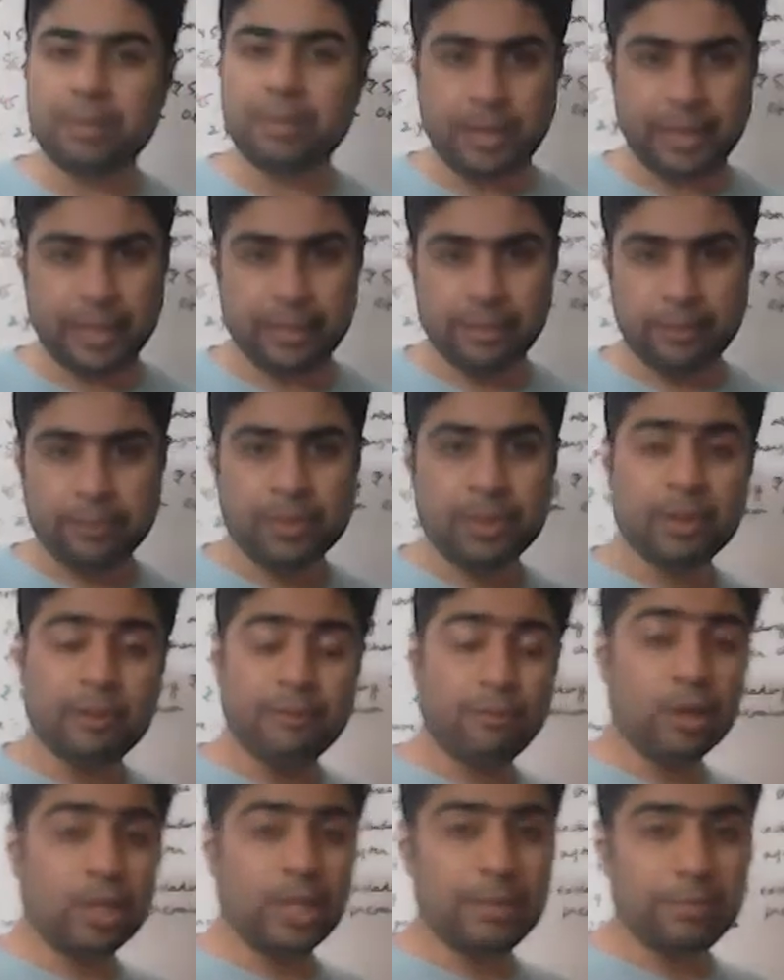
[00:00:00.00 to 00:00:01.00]
mind
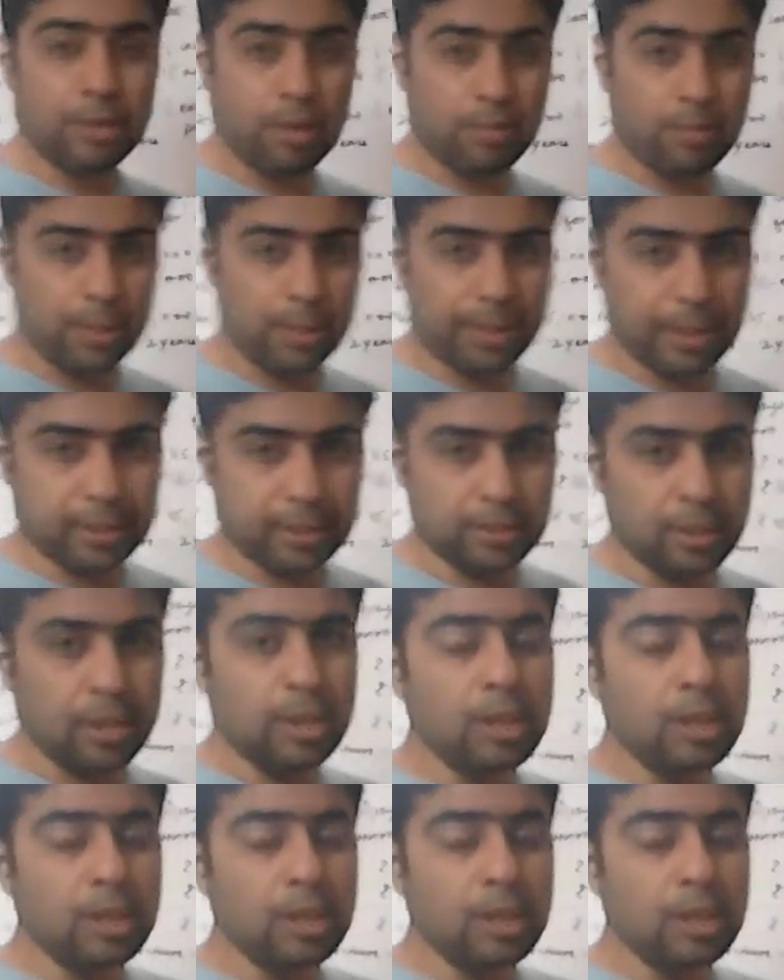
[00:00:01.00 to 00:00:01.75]
for abnormal gain.